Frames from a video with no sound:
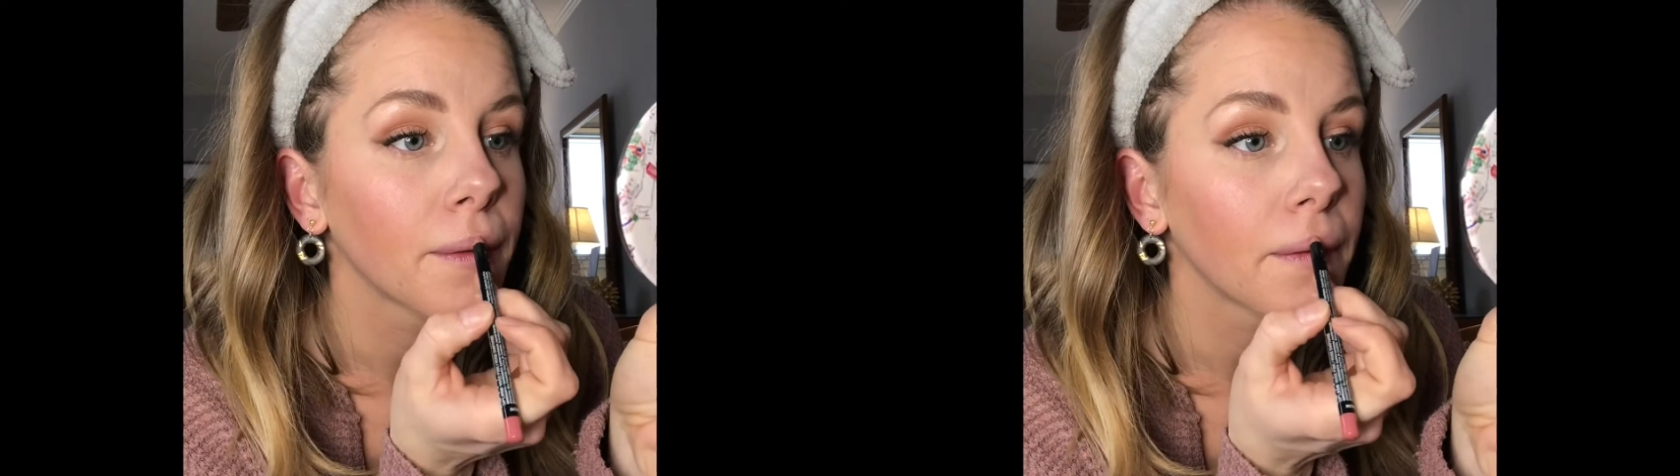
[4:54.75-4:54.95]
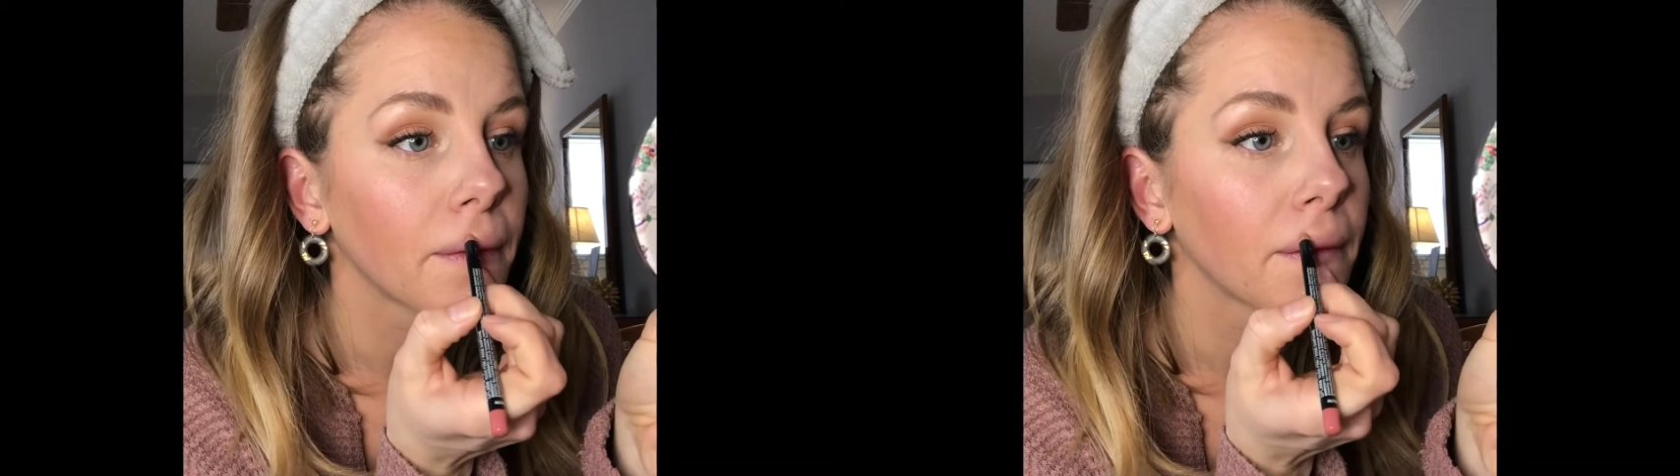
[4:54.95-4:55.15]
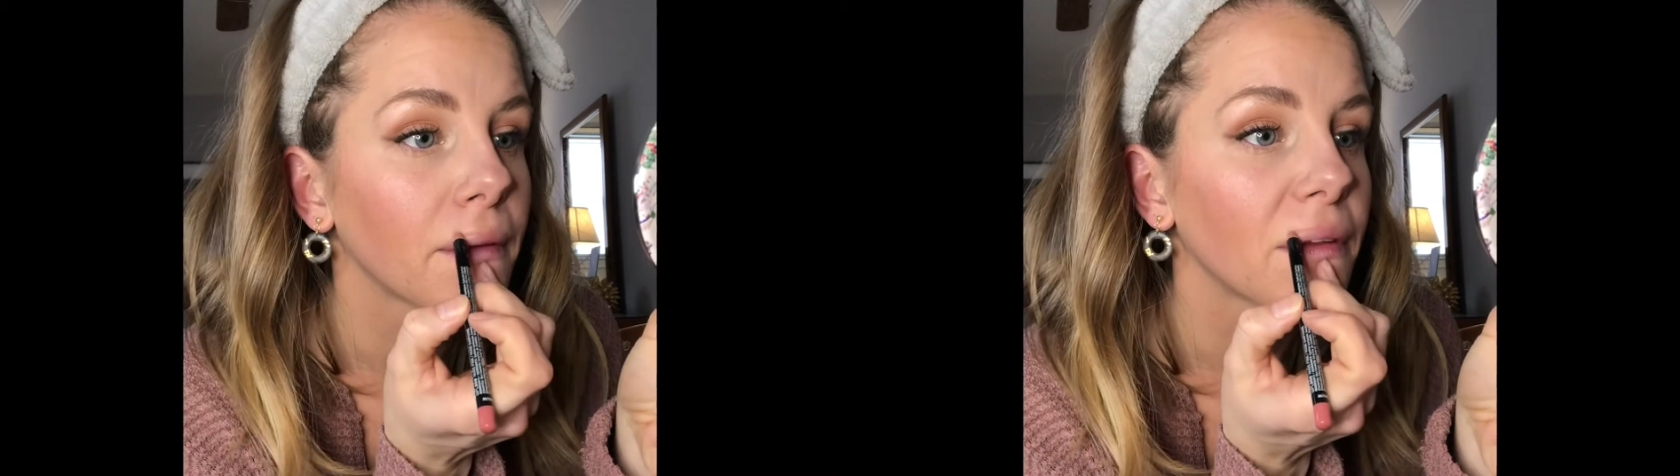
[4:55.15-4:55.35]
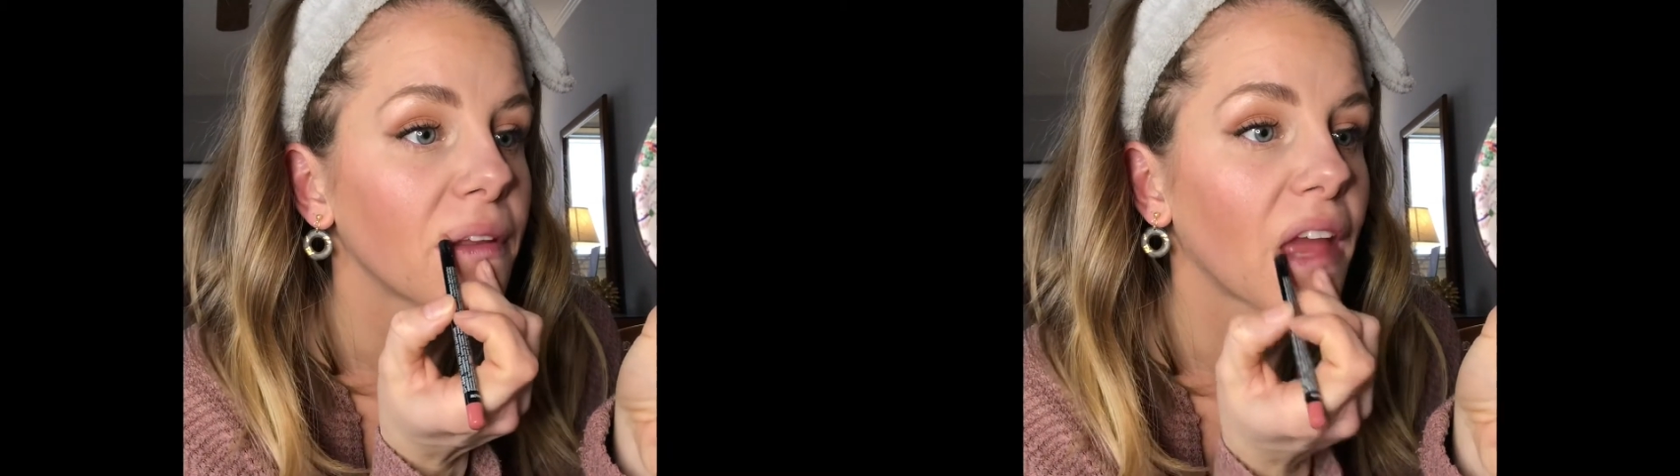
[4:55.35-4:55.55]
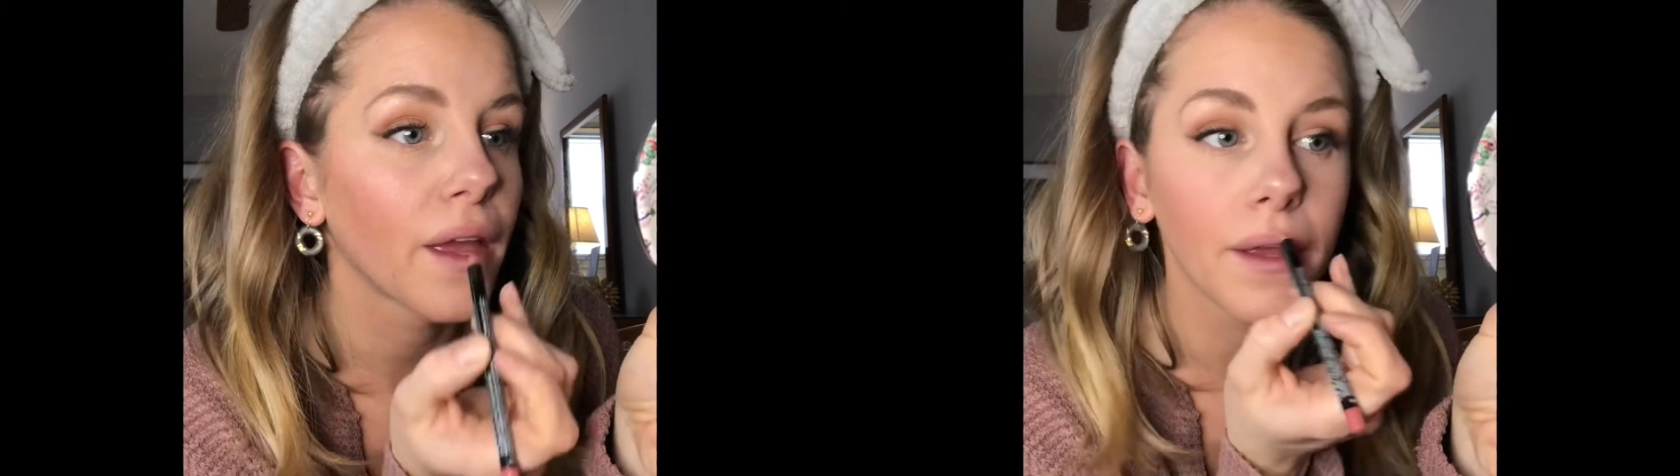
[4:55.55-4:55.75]
I use the
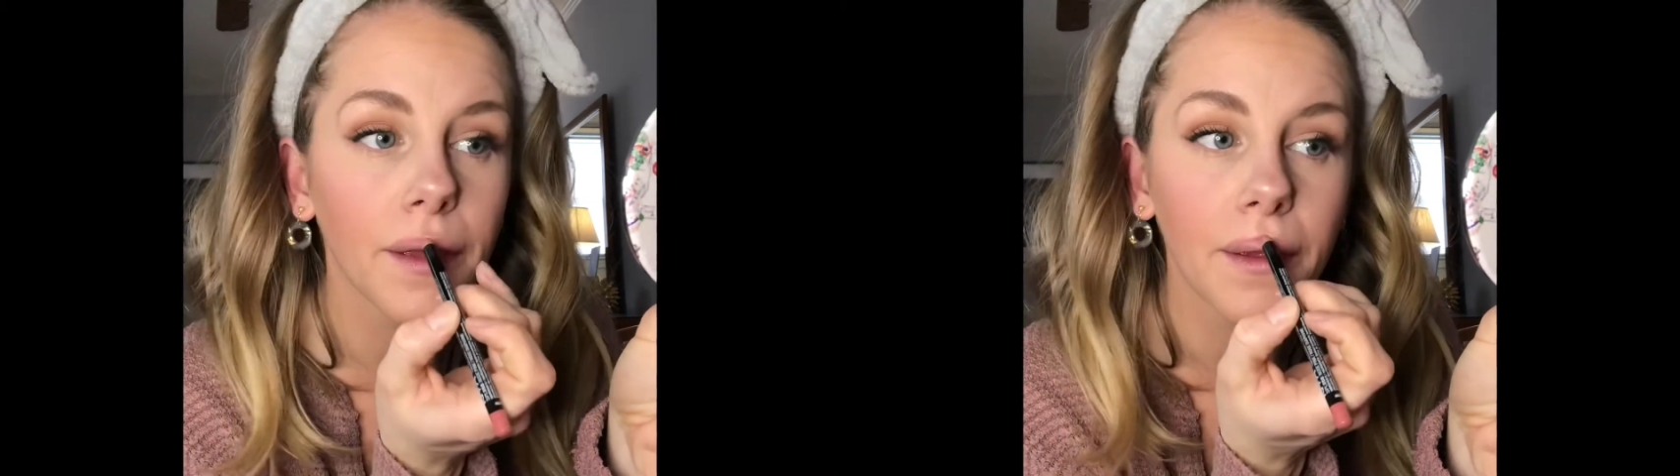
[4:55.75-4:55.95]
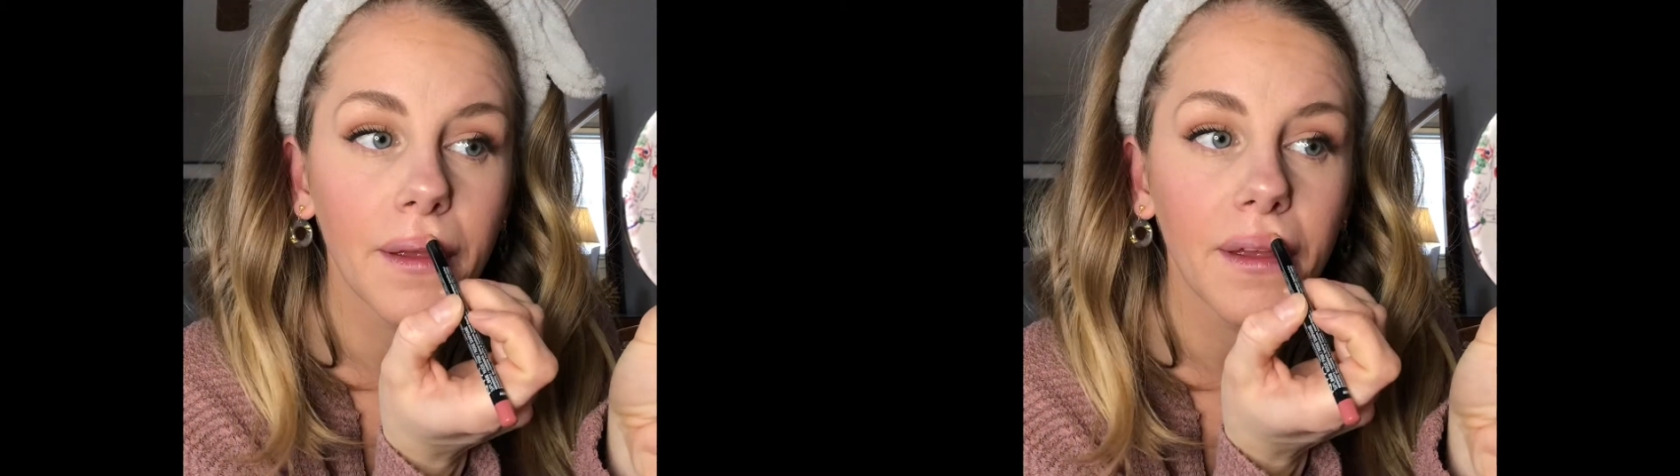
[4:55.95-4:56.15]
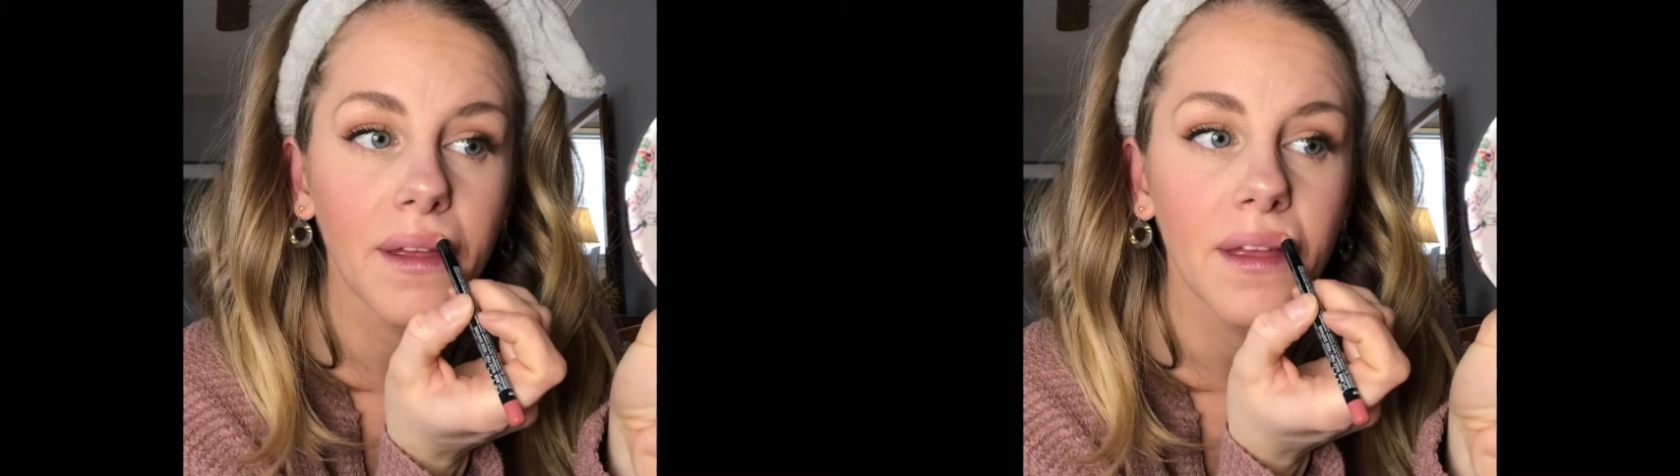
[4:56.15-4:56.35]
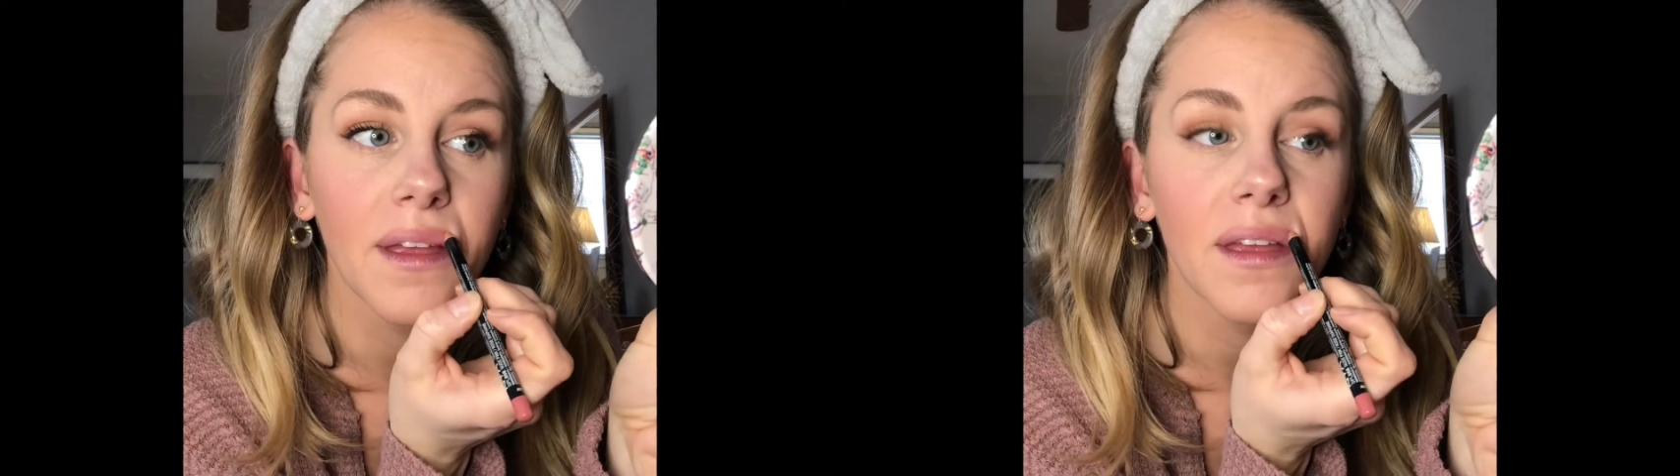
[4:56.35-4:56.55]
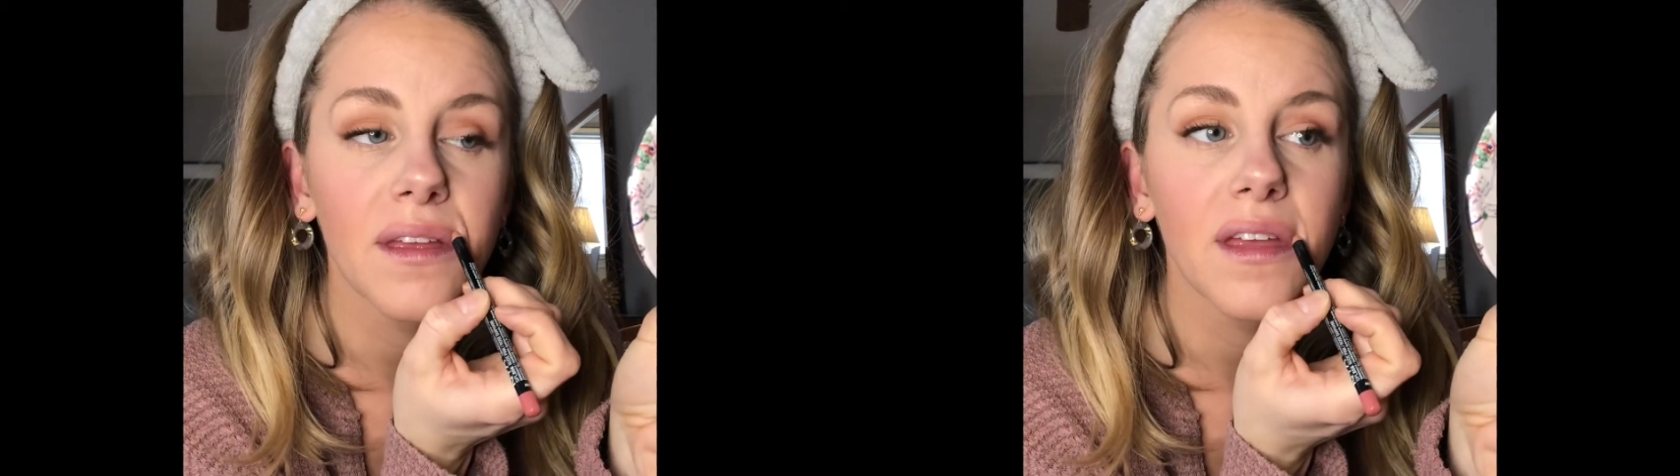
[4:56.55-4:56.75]
NYX
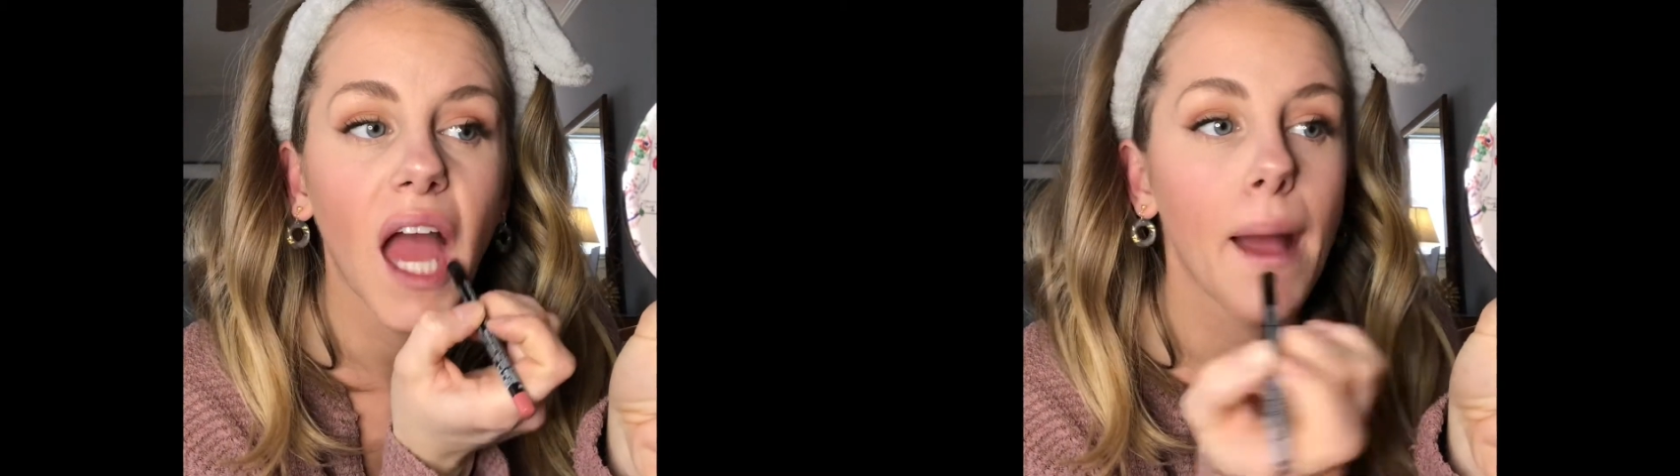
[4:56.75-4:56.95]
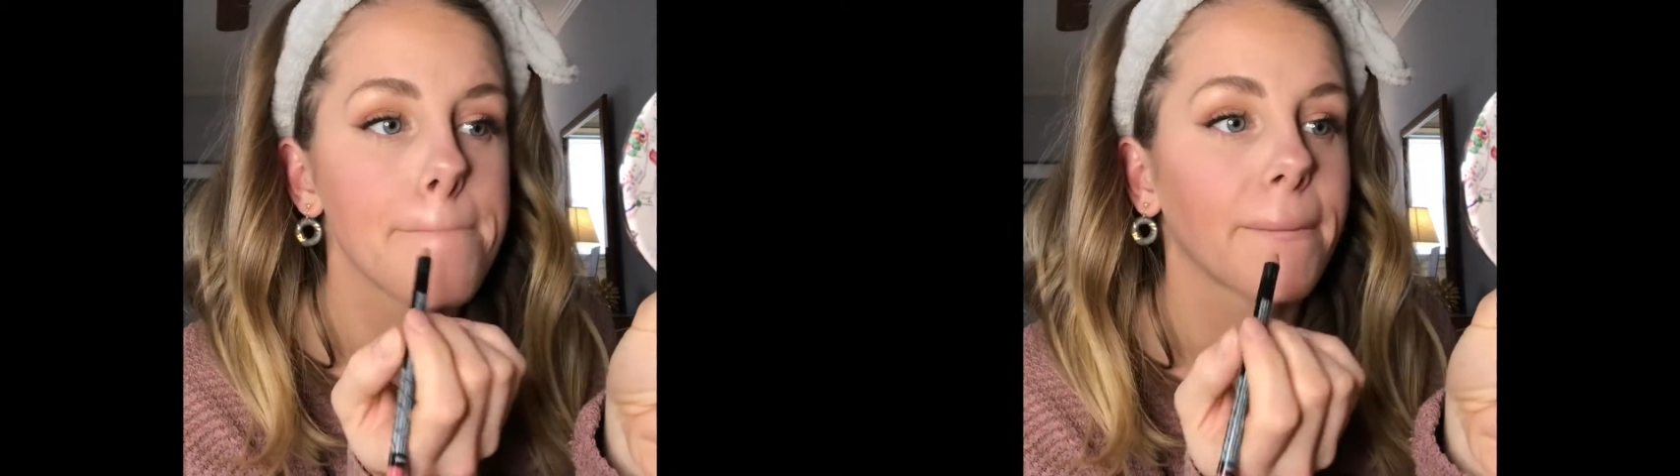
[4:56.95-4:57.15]
lip liner